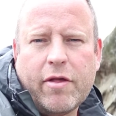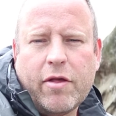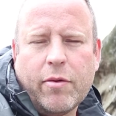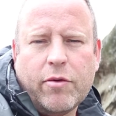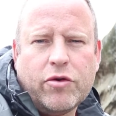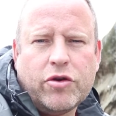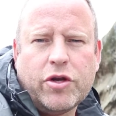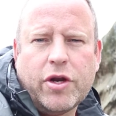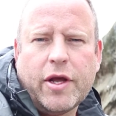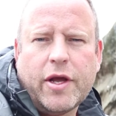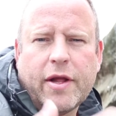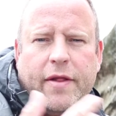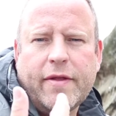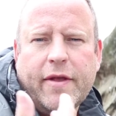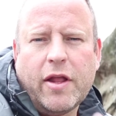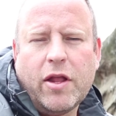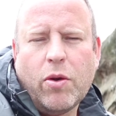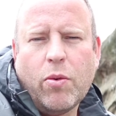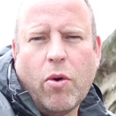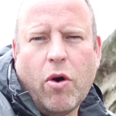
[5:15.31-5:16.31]
So we're just going to
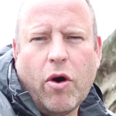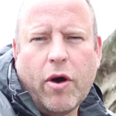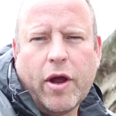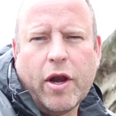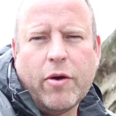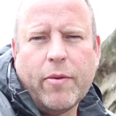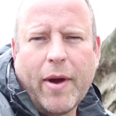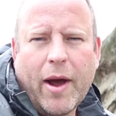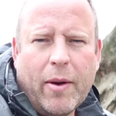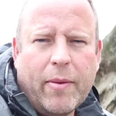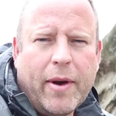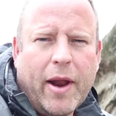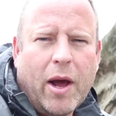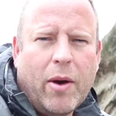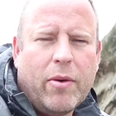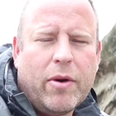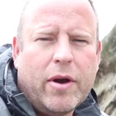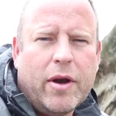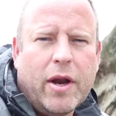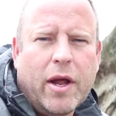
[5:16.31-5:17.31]
continue walking around
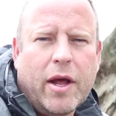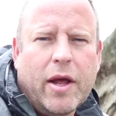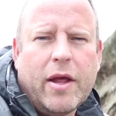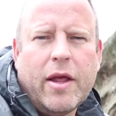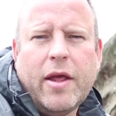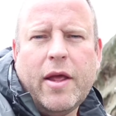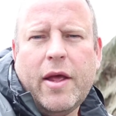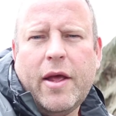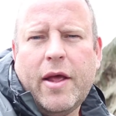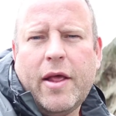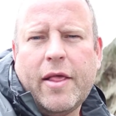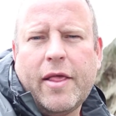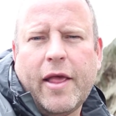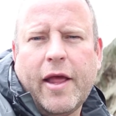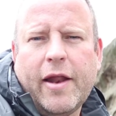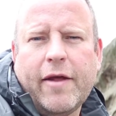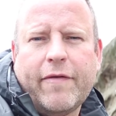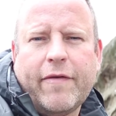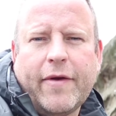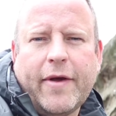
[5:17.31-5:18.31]
now and
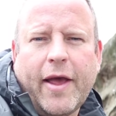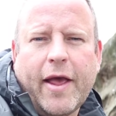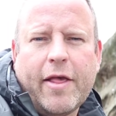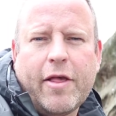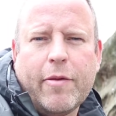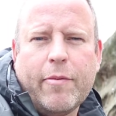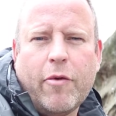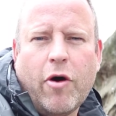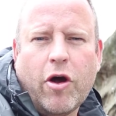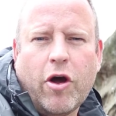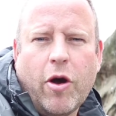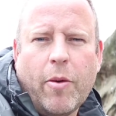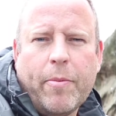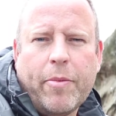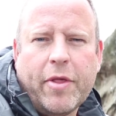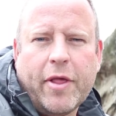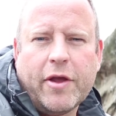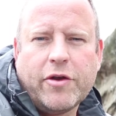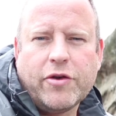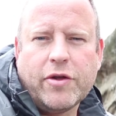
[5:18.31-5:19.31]
seeing if I can get some more
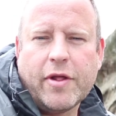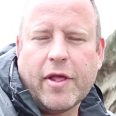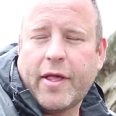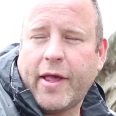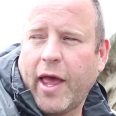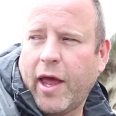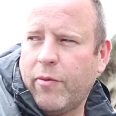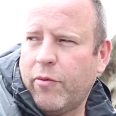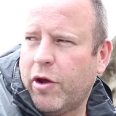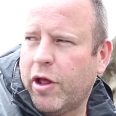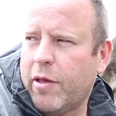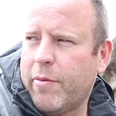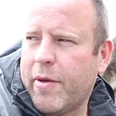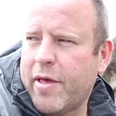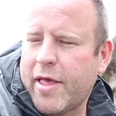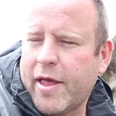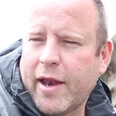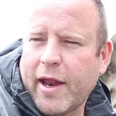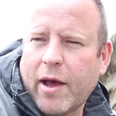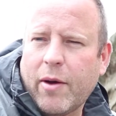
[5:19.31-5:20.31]
compositions. It's getting really
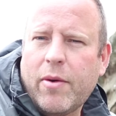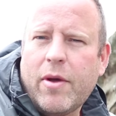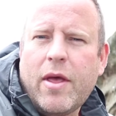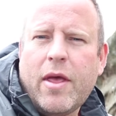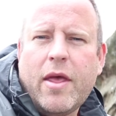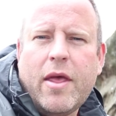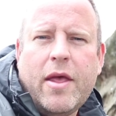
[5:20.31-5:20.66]
busy now,